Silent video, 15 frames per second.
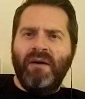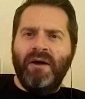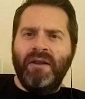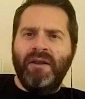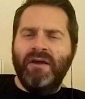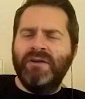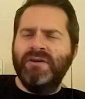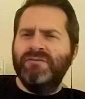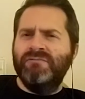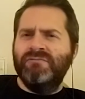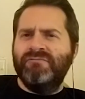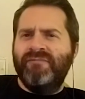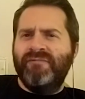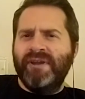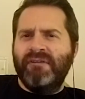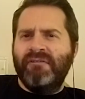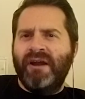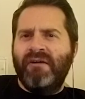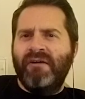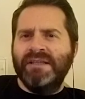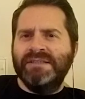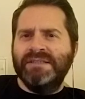and I couldn't figure
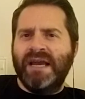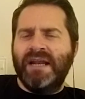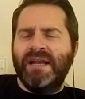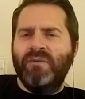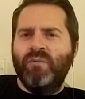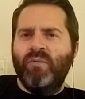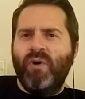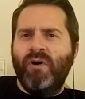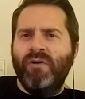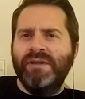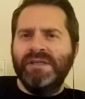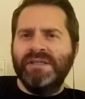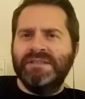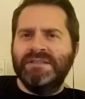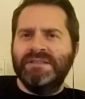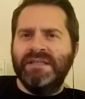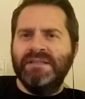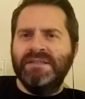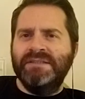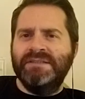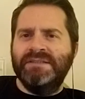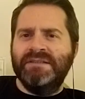out exactly what the
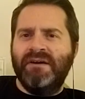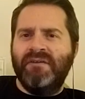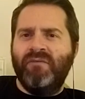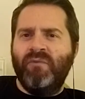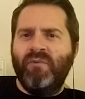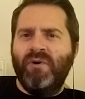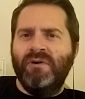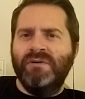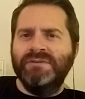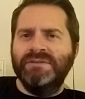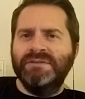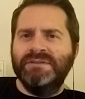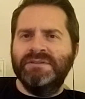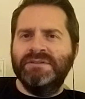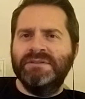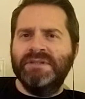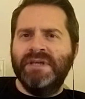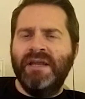extended stuff was.